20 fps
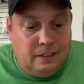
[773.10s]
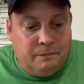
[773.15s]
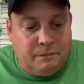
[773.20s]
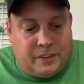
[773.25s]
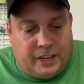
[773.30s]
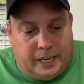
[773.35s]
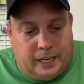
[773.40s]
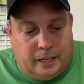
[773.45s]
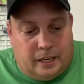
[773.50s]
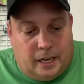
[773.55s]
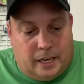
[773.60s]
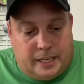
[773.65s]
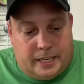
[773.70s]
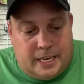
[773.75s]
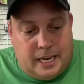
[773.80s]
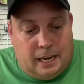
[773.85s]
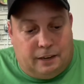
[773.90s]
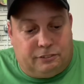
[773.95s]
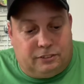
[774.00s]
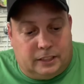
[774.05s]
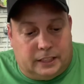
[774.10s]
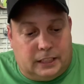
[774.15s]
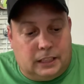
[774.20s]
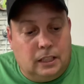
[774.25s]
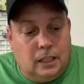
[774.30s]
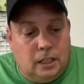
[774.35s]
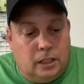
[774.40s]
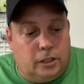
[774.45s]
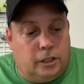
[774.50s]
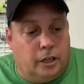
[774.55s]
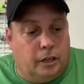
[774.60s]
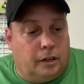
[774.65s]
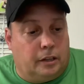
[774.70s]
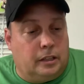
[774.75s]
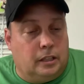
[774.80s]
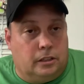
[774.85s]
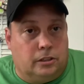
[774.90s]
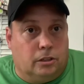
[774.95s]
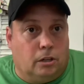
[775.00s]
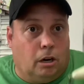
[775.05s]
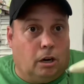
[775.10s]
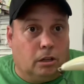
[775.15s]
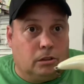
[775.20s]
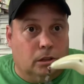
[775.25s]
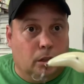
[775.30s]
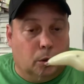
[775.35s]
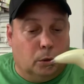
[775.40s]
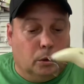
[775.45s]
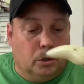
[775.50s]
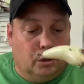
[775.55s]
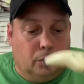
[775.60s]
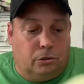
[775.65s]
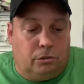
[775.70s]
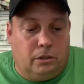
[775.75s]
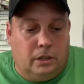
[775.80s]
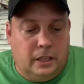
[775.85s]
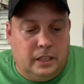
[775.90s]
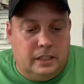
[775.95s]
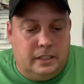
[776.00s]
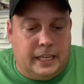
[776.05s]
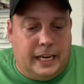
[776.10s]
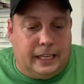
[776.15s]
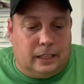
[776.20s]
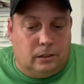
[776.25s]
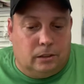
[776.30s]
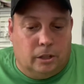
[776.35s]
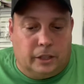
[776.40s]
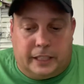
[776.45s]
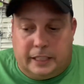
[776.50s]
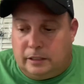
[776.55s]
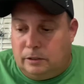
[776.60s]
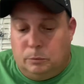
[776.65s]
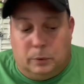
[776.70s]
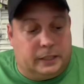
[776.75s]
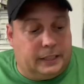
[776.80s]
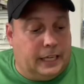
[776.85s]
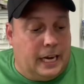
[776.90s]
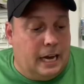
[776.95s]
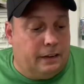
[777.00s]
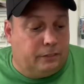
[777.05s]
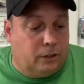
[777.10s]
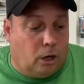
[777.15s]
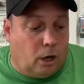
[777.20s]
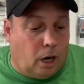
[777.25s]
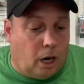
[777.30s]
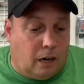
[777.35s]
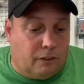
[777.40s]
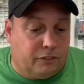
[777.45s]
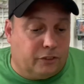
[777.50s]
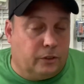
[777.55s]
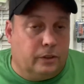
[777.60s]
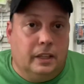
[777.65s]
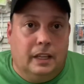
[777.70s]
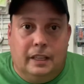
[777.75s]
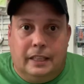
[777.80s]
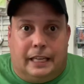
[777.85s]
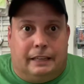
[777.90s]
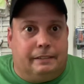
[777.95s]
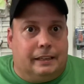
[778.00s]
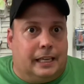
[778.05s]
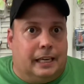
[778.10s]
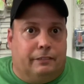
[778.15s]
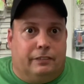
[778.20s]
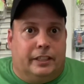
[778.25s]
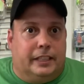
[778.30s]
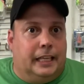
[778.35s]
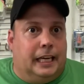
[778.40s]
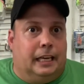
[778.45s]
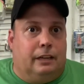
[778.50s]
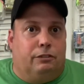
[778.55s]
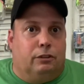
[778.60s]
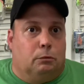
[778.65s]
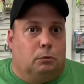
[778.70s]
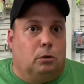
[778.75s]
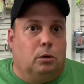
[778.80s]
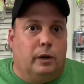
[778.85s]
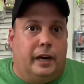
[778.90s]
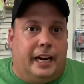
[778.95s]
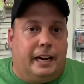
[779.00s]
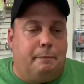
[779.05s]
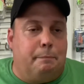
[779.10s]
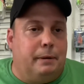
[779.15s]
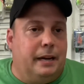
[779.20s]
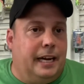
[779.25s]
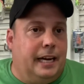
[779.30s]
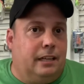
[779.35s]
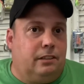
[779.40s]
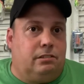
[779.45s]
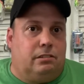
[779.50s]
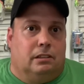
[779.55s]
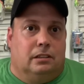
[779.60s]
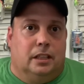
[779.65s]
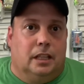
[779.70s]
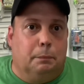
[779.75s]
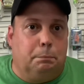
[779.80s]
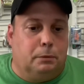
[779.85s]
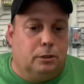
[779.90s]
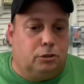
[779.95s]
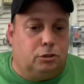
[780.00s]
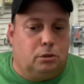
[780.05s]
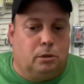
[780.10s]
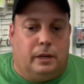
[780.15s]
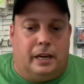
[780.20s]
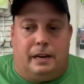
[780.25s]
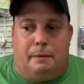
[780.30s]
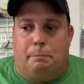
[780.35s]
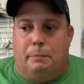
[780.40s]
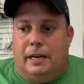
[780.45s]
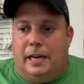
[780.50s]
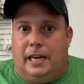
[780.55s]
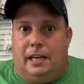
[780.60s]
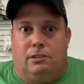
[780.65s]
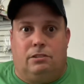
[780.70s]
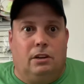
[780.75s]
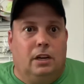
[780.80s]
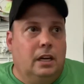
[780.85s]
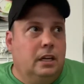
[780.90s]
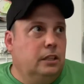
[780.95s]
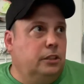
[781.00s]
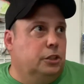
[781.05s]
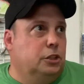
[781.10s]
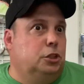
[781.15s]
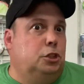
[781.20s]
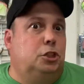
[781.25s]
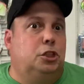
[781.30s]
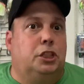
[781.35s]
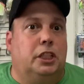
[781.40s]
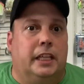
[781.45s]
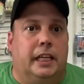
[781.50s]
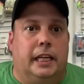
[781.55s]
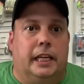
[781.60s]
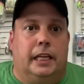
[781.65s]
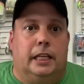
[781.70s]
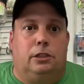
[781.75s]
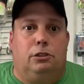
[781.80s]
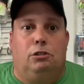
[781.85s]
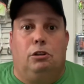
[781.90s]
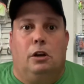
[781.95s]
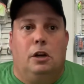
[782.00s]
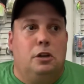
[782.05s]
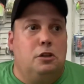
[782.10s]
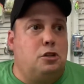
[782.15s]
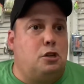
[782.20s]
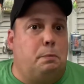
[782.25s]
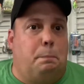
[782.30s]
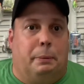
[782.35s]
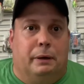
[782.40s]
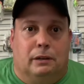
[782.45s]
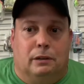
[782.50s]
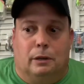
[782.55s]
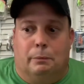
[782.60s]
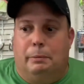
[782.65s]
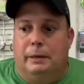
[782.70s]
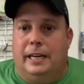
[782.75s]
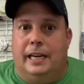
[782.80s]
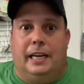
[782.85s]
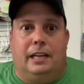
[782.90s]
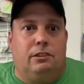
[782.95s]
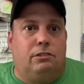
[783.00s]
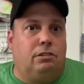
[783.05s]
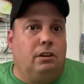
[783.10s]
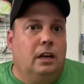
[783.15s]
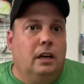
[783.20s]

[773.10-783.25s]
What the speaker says: And definitely go to Thunderhawk Lures. Take a look at what they have to offer. They've got everything from crankbaits to lipless crankbaits to jigs, spinner baits.